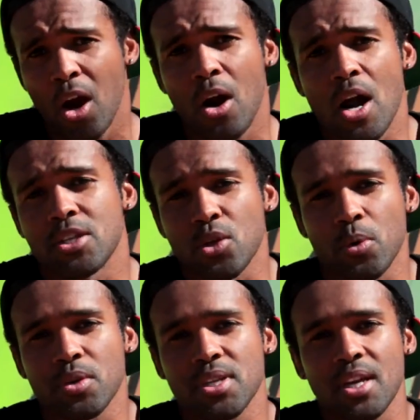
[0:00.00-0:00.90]
Alright, so
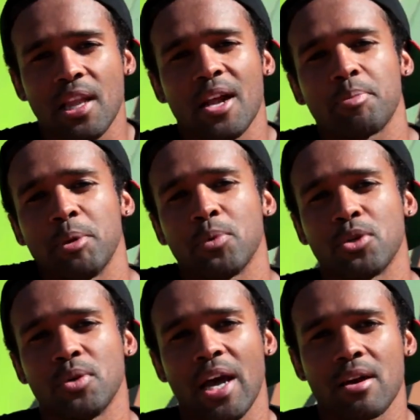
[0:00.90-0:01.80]
when you see a lot of people
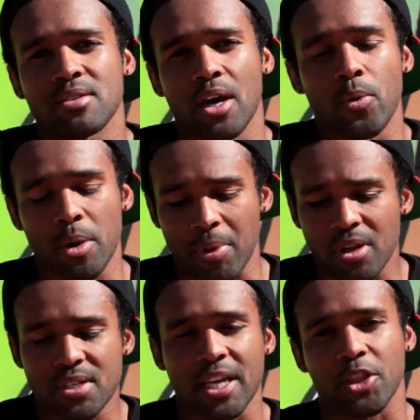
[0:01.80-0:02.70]
do downside whip, it
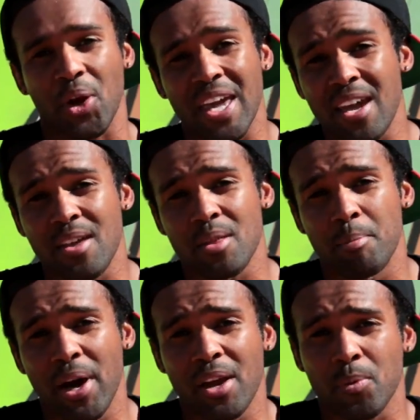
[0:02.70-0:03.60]
looks like they're kicking the
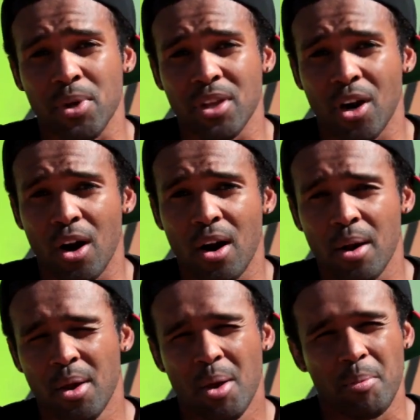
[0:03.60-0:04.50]
bike really
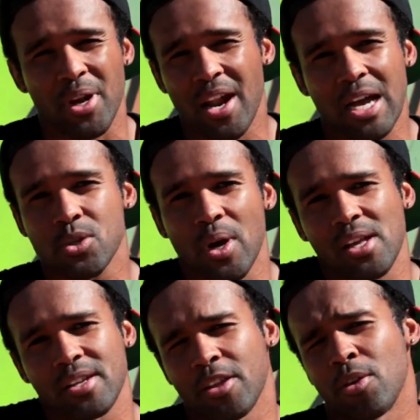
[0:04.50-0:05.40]
hard, but in
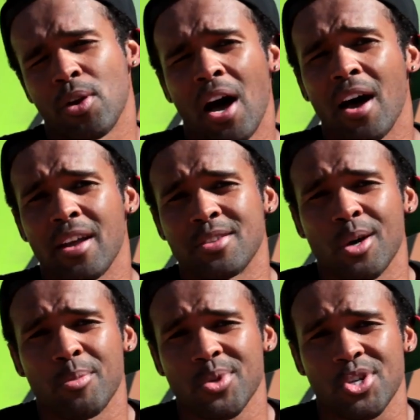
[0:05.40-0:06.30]
actuality they're not. It's
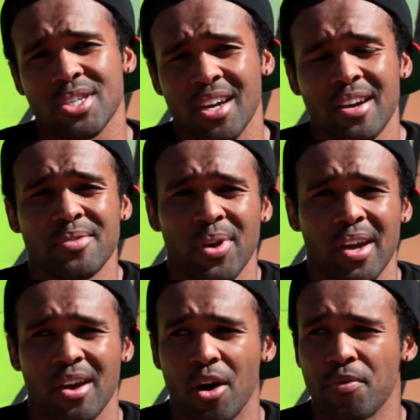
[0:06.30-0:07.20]
almost just kind of
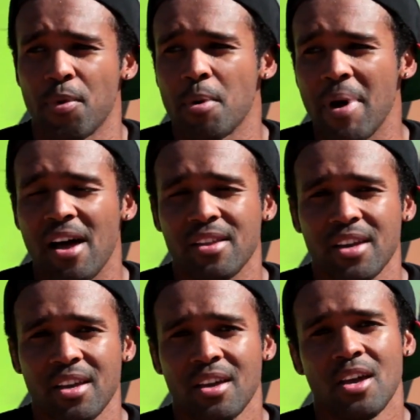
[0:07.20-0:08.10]
like a
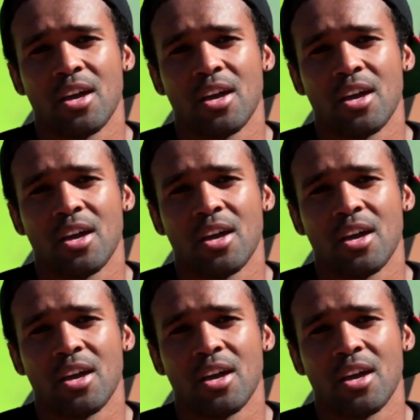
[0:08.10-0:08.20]
formality.